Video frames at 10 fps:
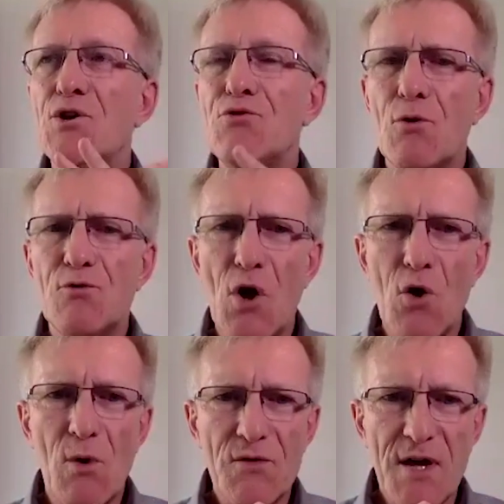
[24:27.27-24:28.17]
You don't
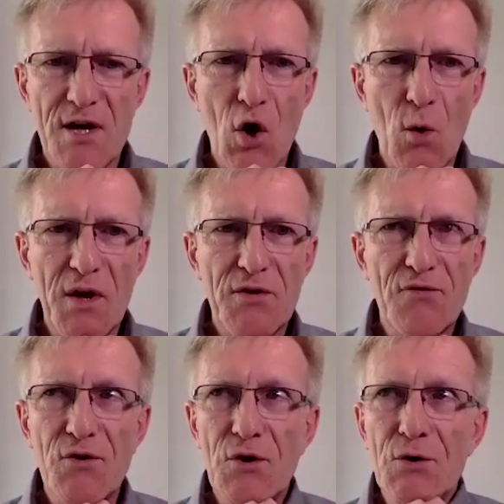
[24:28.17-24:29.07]
know what they're going
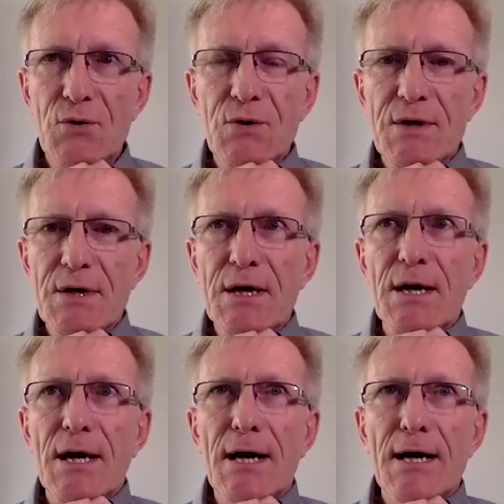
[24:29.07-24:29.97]
through,
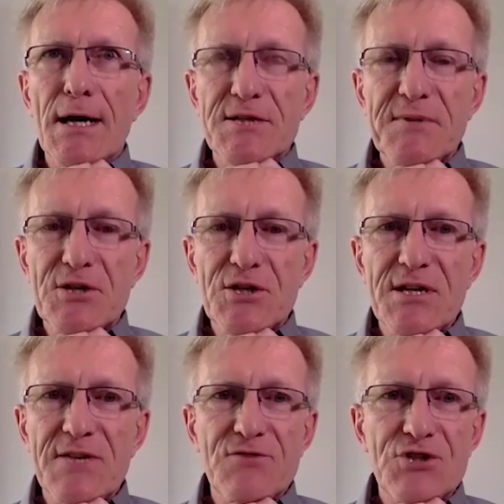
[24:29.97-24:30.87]

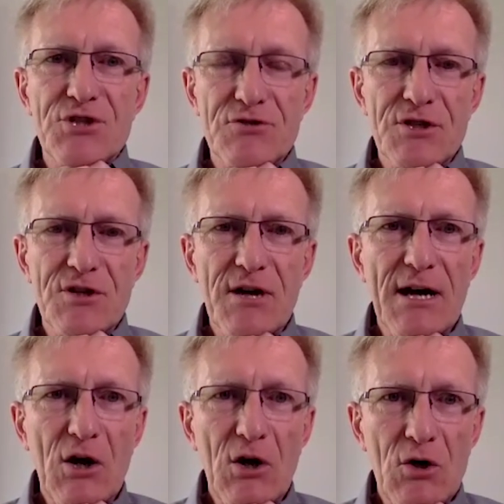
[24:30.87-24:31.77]
especially if children are at
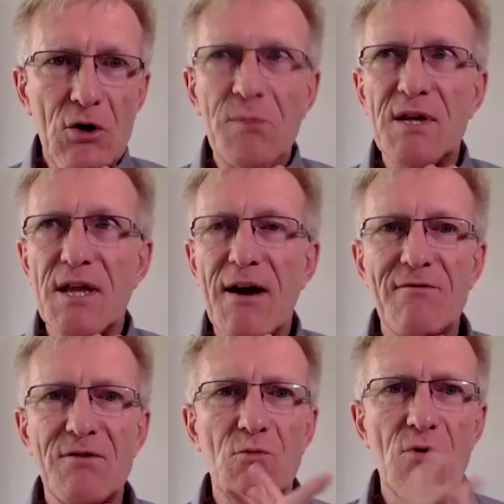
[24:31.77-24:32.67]
home and they're
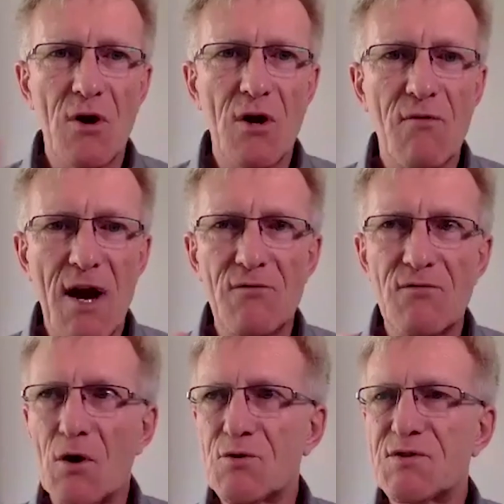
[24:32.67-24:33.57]
having to work around
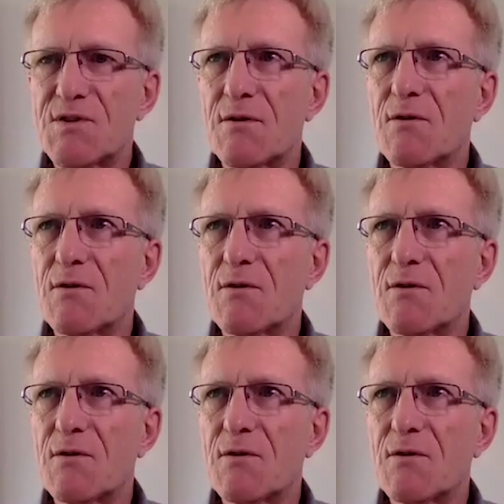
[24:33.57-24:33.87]
those